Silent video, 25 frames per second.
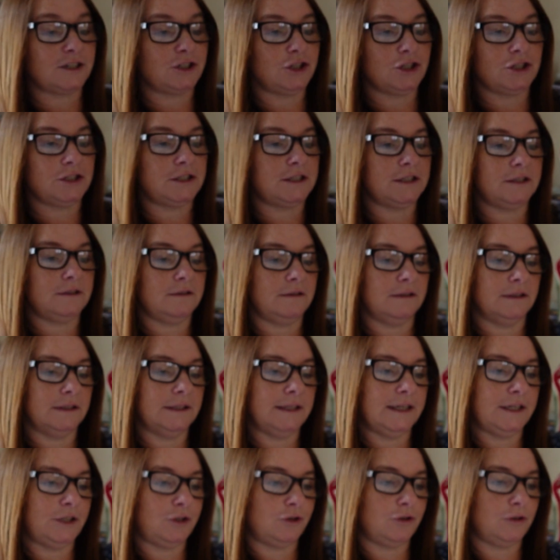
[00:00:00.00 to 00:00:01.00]
just
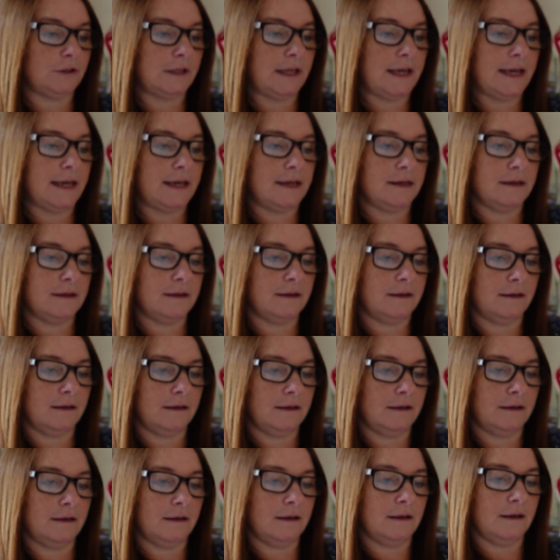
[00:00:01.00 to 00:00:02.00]
literally
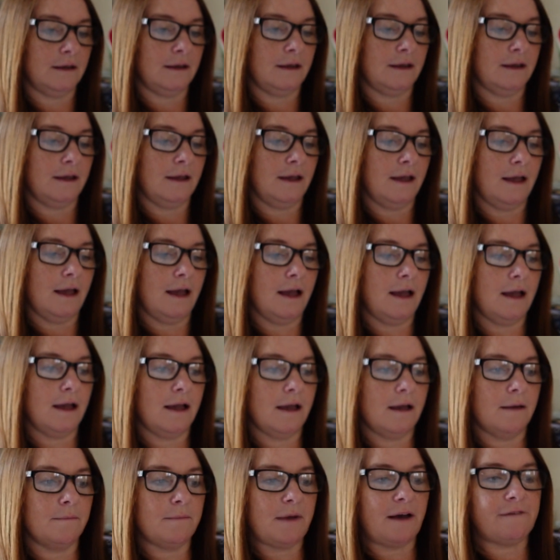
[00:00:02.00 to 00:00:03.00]

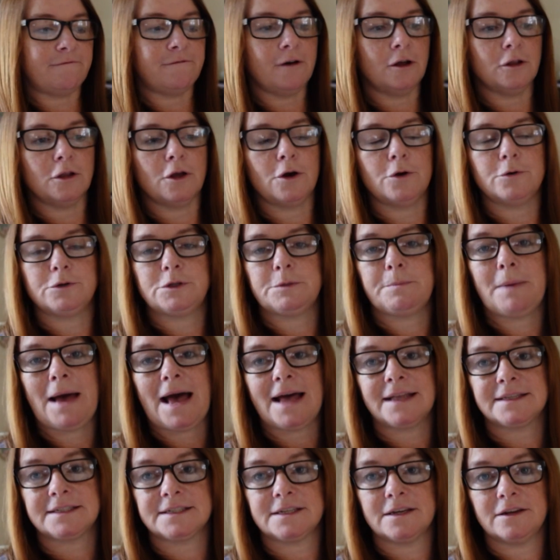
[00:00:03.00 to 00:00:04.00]
I followed a
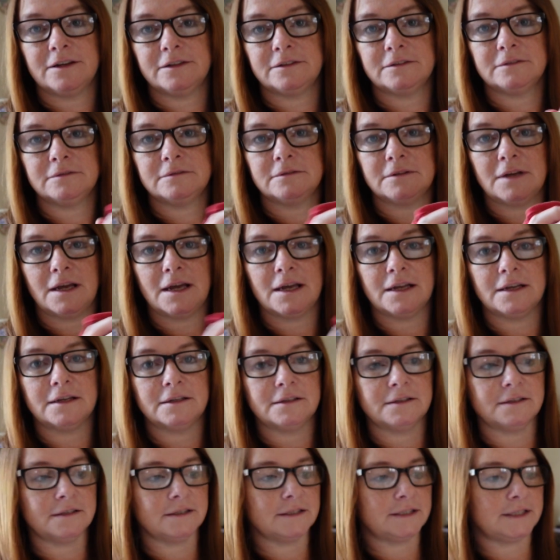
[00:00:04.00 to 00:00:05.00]
pattern
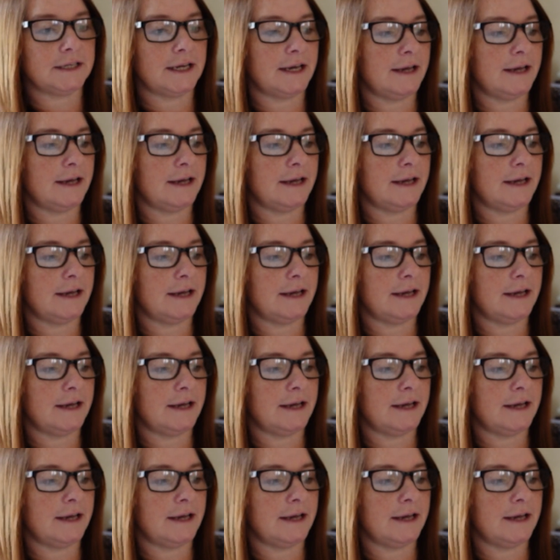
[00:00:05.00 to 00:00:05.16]
and